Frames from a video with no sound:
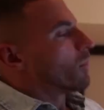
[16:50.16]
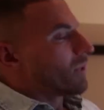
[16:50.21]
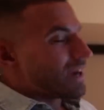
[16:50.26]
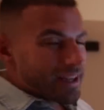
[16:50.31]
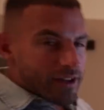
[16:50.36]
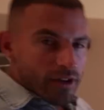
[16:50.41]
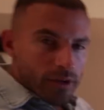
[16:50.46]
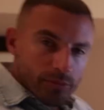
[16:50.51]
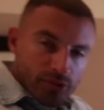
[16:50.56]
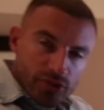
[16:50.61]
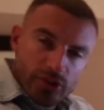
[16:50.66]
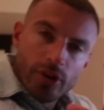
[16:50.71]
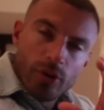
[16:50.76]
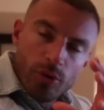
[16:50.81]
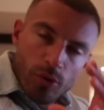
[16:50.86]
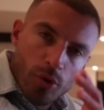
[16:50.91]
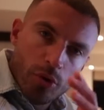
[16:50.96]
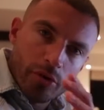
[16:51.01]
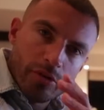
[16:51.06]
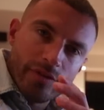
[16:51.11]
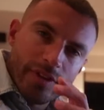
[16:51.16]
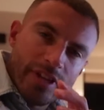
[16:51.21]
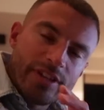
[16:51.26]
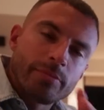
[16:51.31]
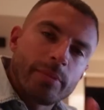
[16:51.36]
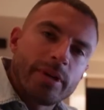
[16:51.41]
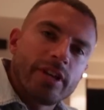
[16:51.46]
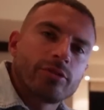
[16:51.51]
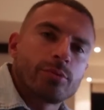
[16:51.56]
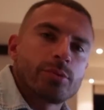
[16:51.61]
When it comes to the order of
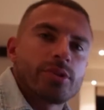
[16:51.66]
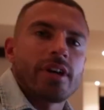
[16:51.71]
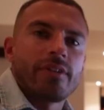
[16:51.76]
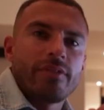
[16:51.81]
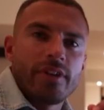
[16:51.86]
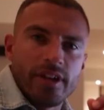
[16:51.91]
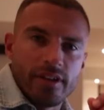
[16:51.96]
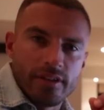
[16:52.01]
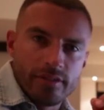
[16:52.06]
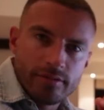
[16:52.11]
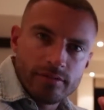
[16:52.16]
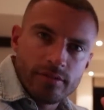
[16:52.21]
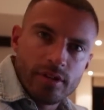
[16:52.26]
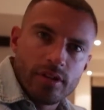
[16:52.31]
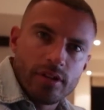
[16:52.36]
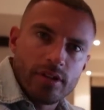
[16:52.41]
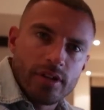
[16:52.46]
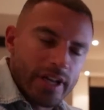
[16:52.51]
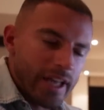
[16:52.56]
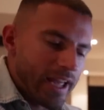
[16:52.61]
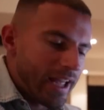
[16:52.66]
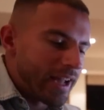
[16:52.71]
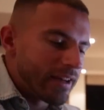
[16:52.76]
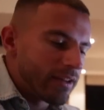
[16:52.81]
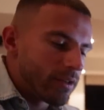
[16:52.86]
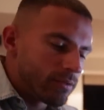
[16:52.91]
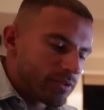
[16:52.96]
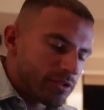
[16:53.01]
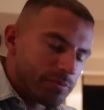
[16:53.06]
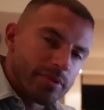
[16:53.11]
these meals which I've eaten, okay, I don't